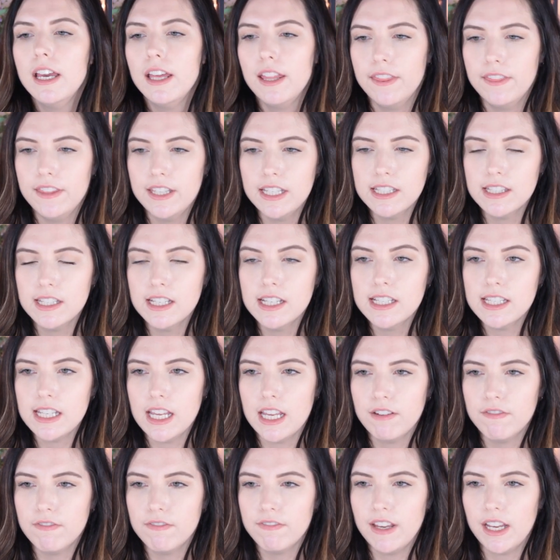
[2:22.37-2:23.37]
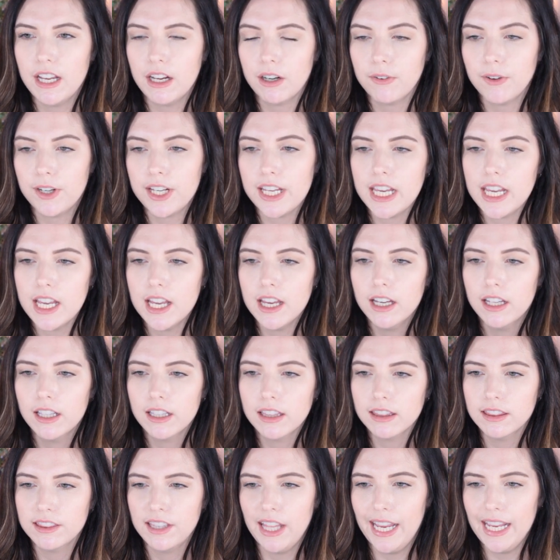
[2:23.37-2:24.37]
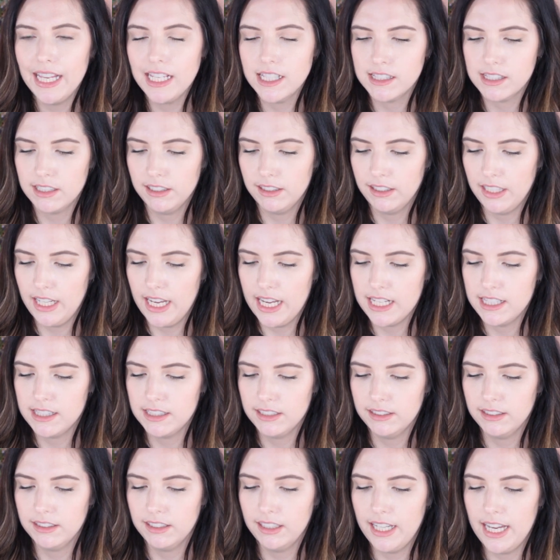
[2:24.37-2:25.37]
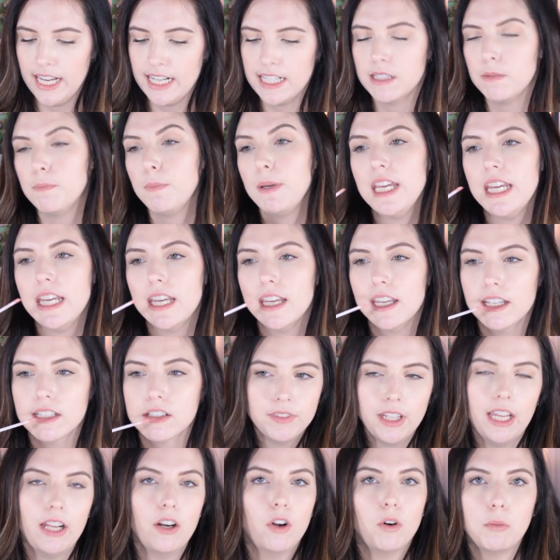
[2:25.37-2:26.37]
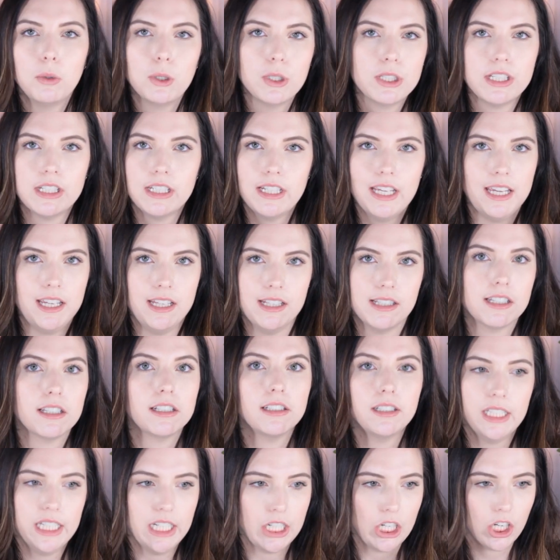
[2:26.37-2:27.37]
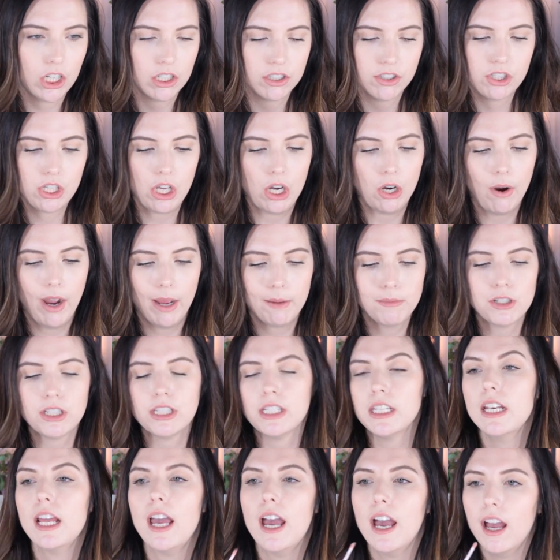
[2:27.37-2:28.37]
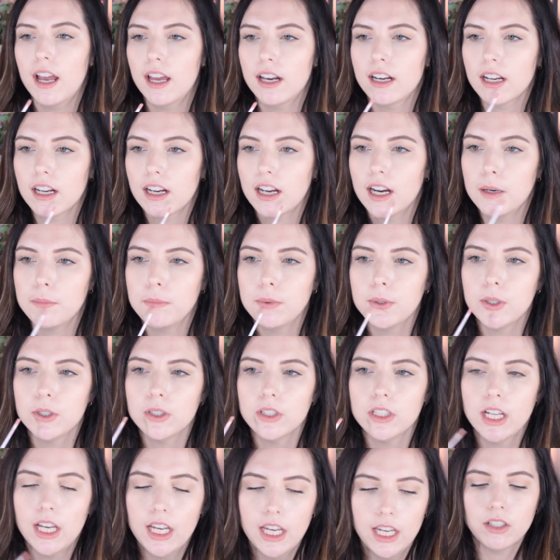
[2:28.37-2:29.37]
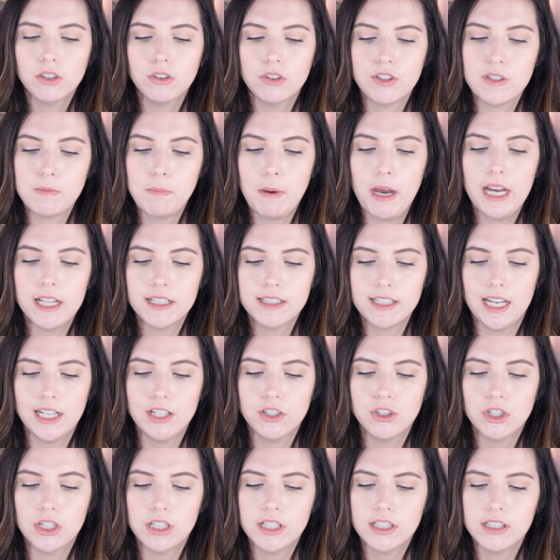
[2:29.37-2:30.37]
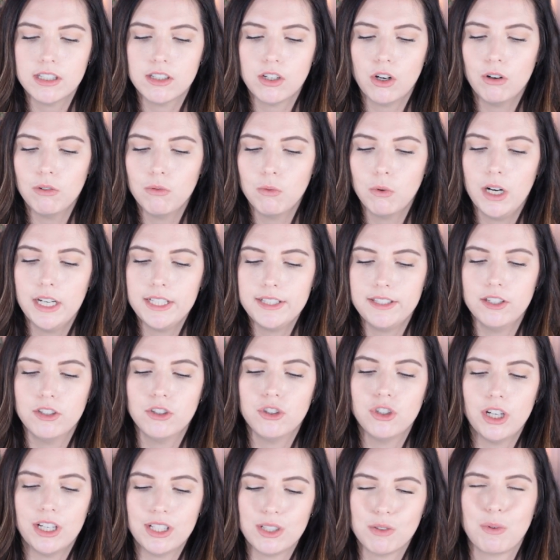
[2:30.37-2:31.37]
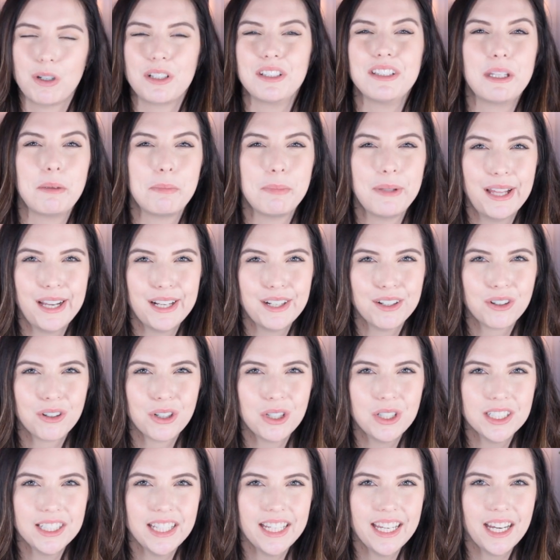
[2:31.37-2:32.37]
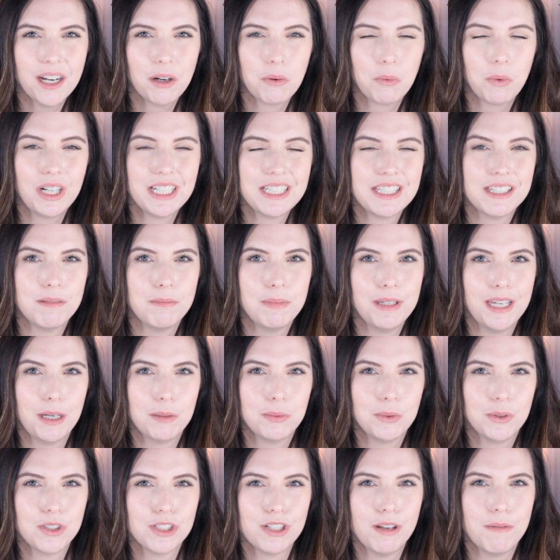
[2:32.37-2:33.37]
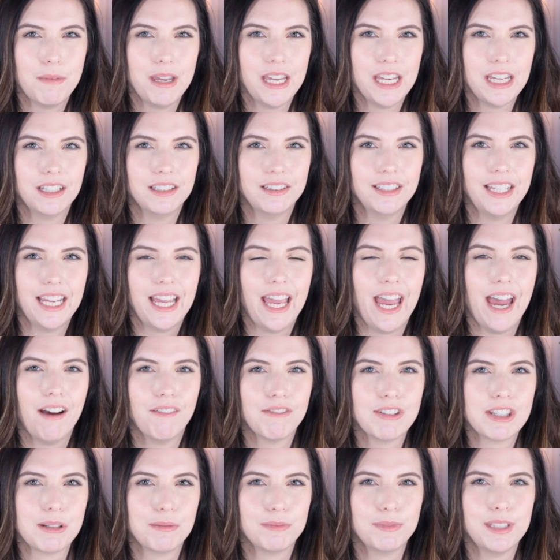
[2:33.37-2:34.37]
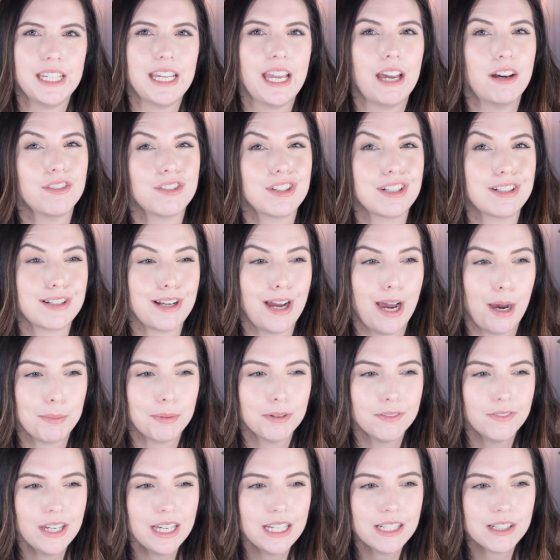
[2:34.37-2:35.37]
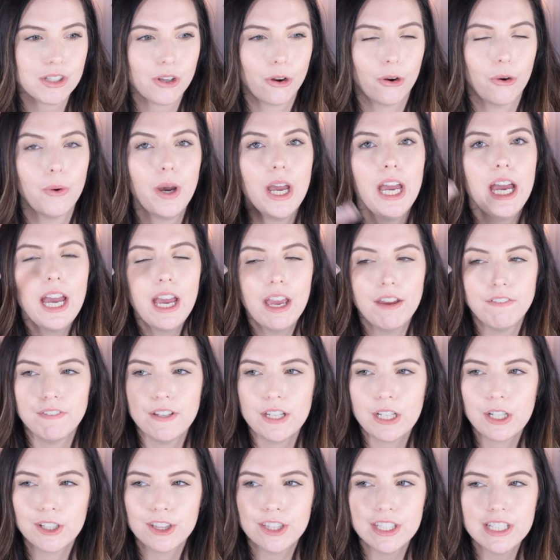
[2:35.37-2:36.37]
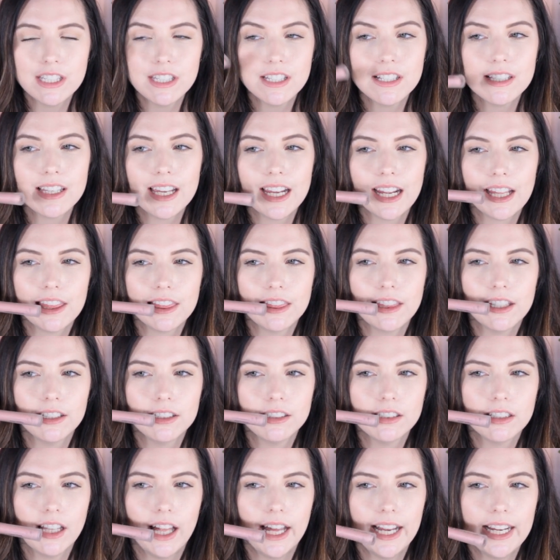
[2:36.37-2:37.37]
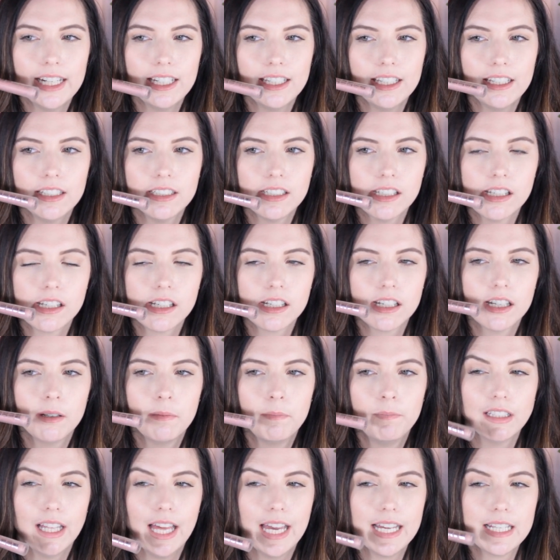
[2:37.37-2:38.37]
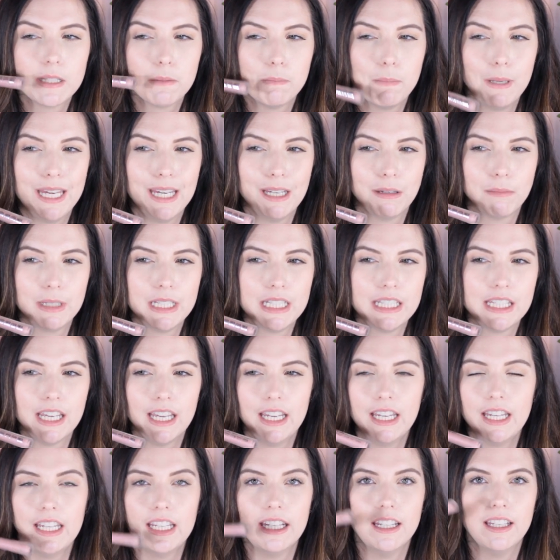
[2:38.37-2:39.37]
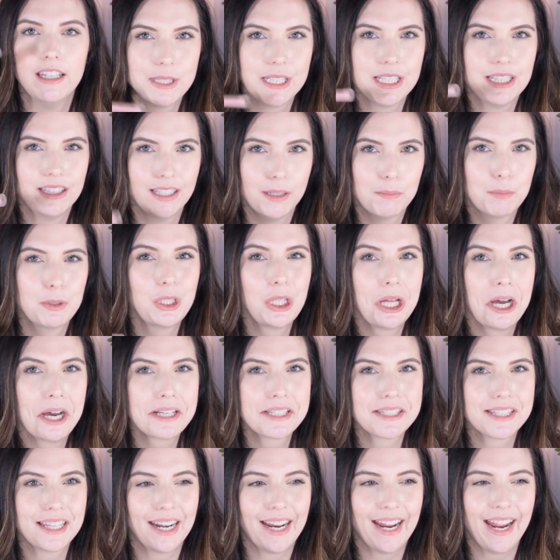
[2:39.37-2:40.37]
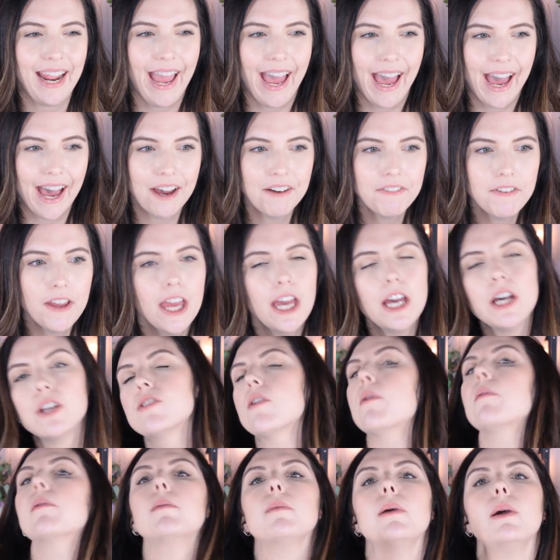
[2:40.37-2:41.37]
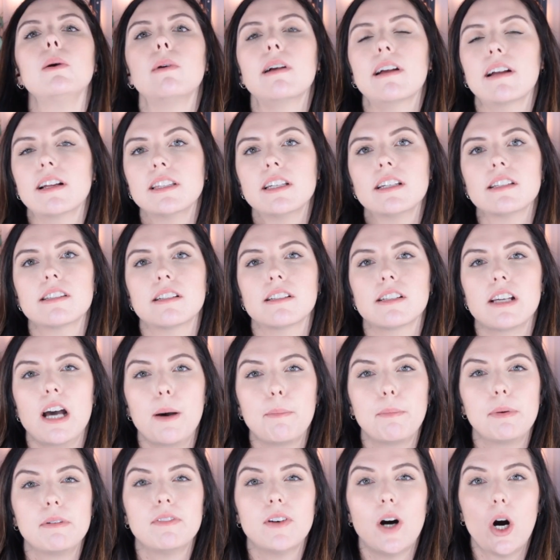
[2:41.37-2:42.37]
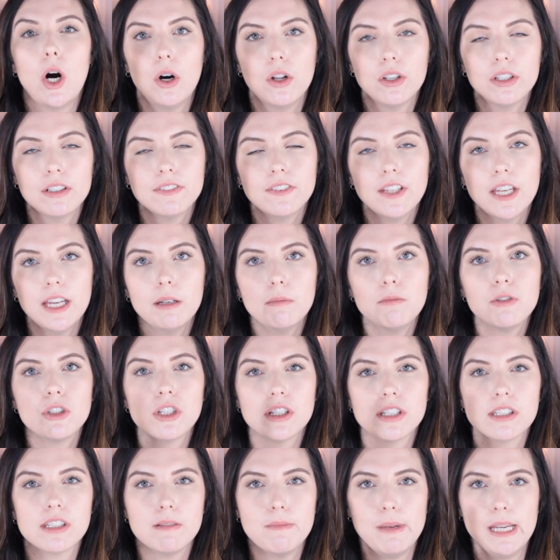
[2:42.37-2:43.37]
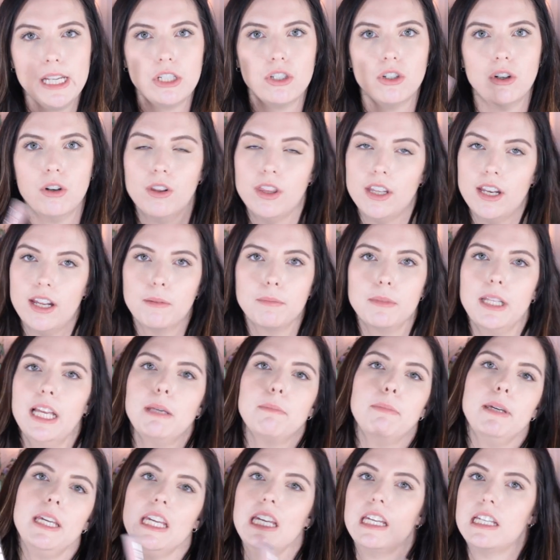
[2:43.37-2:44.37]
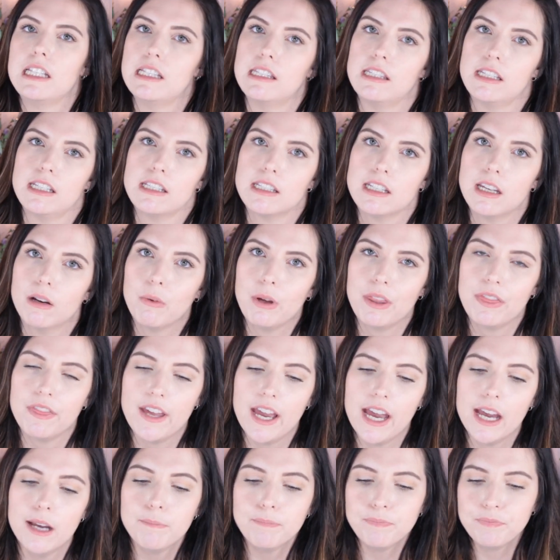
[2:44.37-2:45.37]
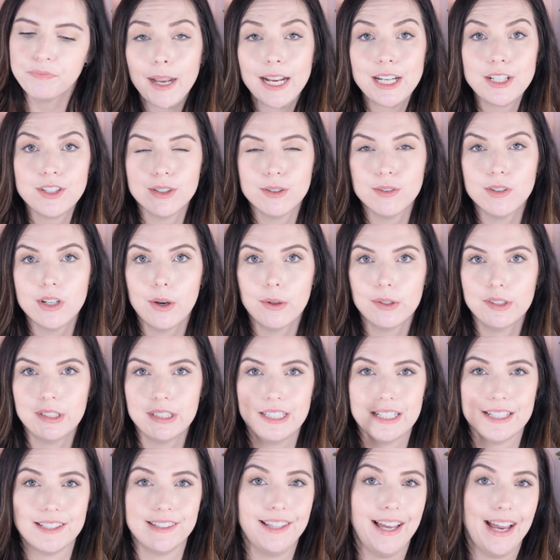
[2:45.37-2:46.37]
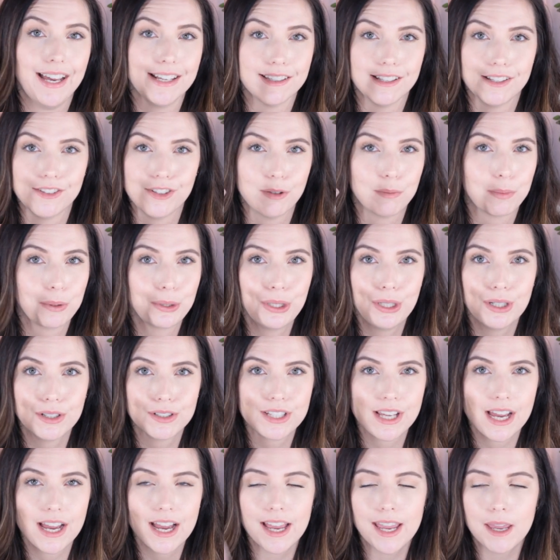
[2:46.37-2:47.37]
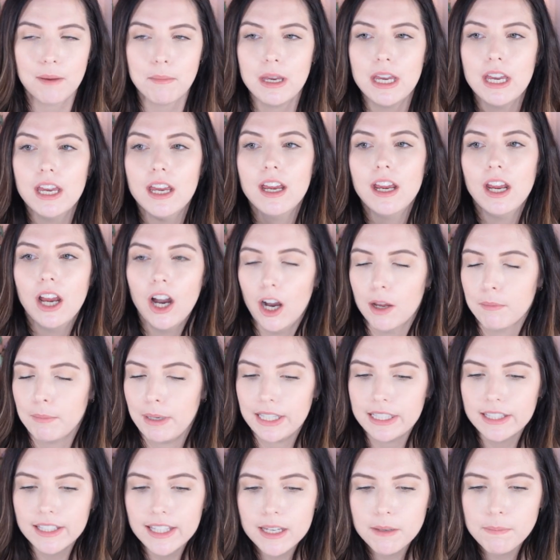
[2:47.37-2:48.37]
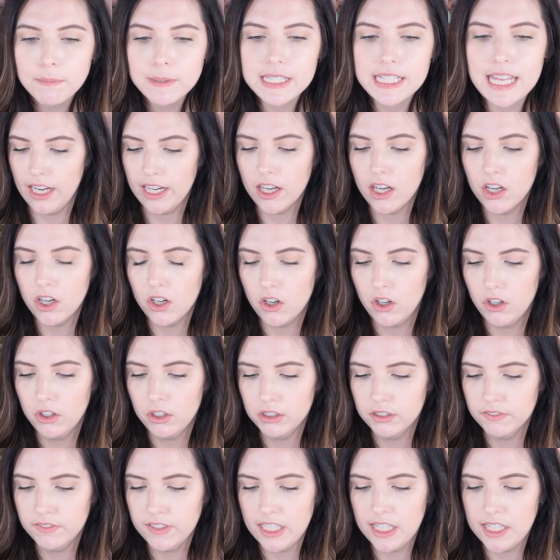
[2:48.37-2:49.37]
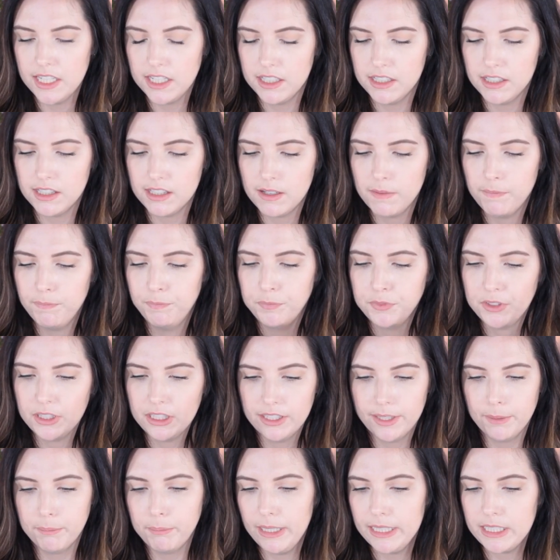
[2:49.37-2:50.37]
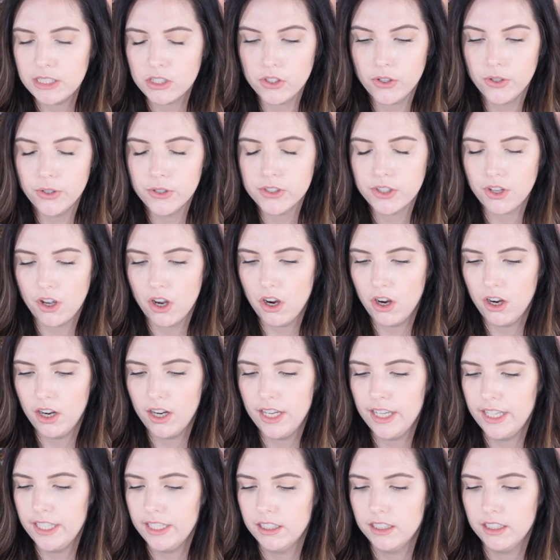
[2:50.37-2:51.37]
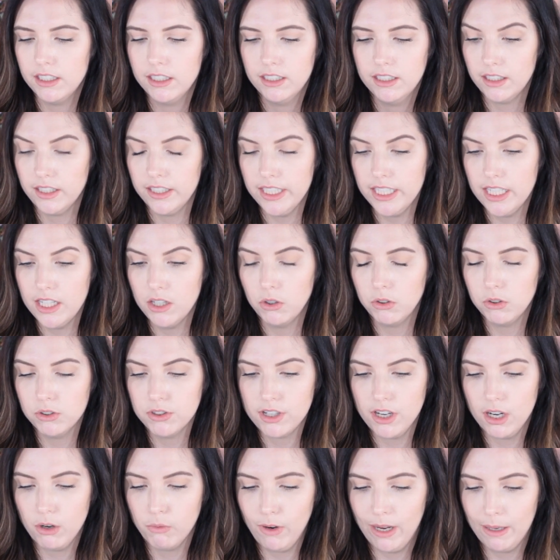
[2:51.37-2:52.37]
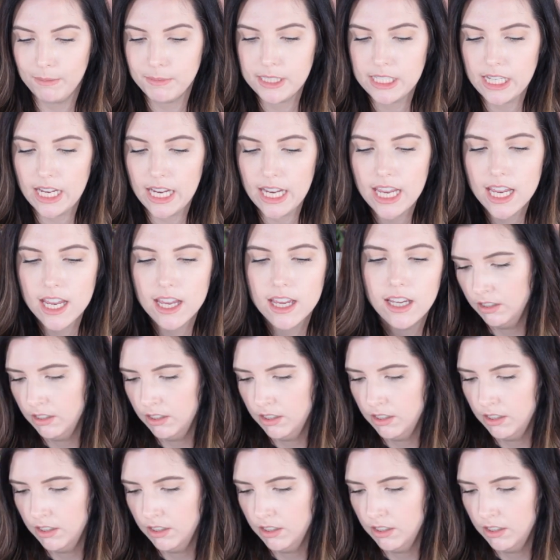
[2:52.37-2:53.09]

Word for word: This is a very light pink. It almost is clear. So I'm just gonna add a couple little spots. I just don't want to just wear lip liner all day. I want to be able to make like have something else on top of it. So I figured this is like the lightest, less pigmented lip gloss that I have. So I'm gonna be wearing this on top of all of them just to make sure that I'm like being consistent with that. I do know that this lasts a super long time on my lips. I got all of these lip pencils on the Ulta website.